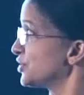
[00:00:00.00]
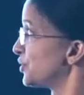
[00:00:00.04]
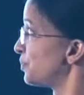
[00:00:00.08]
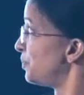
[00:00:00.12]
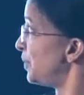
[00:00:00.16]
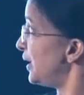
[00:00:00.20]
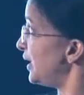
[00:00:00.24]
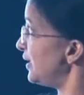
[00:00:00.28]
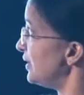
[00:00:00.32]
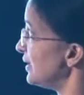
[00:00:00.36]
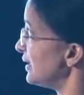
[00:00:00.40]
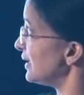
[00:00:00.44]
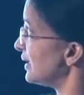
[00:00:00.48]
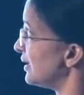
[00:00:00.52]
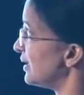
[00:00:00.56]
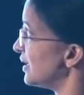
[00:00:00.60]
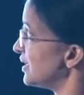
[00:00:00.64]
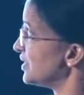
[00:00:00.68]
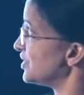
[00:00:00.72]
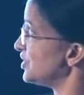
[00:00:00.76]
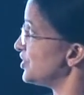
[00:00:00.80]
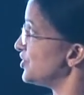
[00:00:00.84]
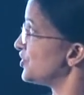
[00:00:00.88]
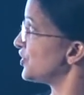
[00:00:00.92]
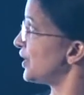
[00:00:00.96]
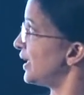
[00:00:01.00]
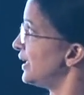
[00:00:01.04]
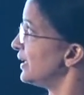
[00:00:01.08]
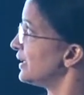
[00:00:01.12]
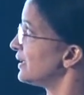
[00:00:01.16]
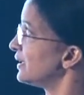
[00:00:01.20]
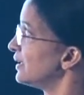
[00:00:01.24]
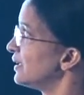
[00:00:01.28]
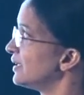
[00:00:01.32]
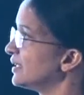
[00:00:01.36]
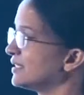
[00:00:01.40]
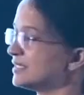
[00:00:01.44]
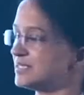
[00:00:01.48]
So parent class and child
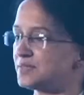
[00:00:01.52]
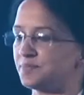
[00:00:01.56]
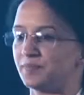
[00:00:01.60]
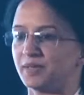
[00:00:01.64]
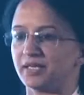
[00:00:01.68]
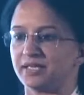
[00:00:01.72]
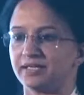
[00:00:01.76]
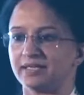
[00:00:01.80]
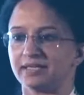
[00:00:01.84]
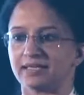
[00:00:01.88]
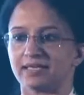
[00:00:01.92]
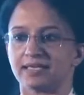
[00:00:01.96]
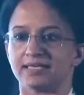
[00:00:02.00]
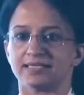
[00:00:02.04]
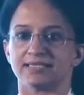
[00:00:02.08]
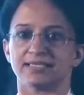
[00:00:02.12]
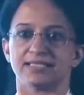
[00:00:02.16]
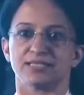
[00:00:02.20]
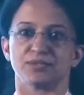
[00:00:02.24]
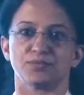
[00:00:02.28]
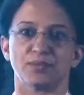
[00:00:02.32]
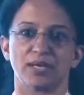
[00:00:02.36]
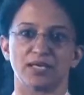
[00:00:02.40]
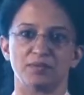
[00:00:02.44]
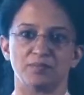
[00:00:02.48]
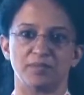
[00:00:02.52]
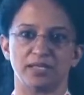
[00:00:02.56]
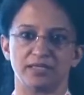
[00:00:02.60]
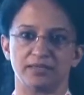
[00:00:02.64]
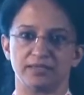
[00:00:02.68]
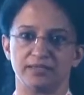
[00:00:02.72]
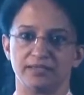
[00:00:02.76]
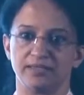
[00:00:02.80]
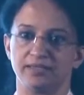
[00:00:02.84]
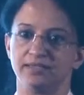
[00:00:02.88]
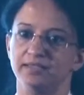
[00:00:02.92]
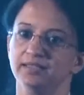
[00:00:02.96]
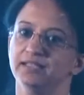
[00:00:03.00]
class. Parent class is one
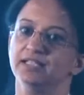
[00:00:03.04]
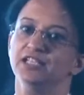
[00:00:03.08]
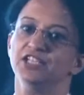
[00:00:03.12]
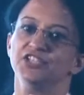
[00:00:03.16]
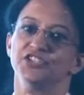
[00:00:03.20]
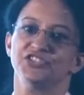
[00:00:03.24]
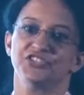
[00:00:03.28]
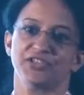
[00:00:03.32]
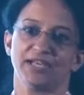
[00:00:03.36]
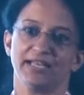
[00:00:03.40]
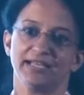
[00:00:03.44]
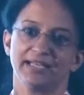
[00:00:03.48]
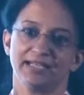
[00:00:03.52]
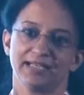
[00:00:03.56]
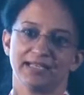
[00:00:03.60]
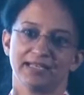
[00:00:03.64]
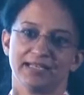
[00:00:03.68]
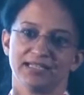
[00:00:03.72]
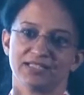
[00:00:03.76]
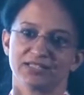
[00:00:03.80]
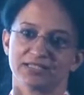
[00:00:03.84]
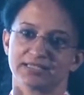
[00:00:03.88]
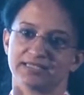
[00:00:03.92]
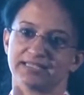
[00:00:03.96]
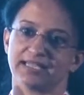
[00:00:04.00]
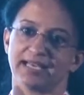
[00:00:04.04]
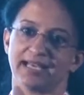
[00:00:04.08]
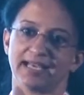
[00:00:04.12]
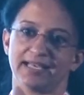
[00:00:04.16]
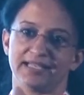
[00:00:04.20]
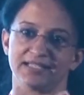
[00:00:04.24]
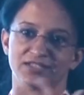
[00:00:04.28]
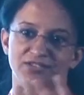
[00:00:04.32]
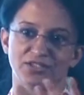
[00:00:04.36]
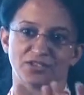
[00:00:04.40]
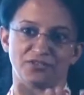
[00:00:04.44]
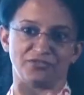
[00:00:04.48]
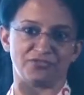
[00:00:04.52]
method. Child class
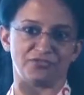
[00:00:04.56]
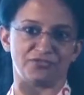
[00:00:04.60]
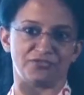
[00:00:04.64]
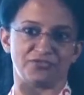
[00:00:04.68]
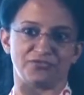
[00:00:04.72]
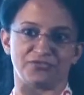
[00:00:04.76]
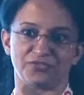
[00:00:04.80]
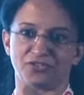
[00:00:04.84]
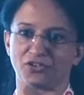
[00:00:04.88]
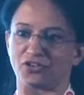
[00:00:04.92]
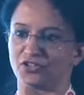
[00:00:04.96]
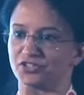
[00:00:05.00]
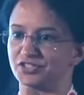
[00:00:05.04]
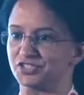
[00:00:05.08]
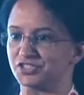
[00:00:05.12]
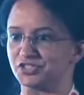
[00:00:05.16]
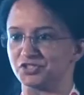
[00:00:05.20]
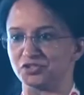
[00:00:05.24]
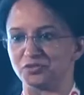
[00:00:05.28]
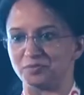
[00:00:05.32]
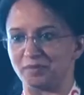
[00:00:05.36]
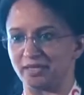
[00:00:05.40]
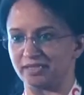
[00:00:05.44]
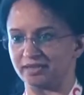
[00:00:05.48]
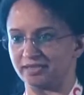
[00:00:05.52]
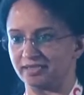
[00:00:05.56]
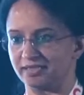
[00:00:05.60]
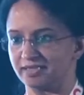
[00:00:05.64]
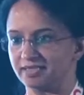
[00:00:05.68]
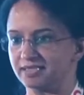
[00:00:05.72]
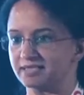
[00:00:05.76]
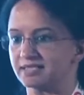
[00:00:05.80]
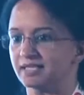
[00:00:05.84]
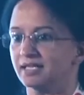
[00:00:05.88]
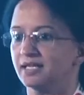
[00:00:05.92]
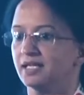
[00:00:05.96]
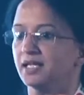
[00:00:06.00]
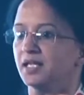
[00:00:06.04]
has, of course, two methods.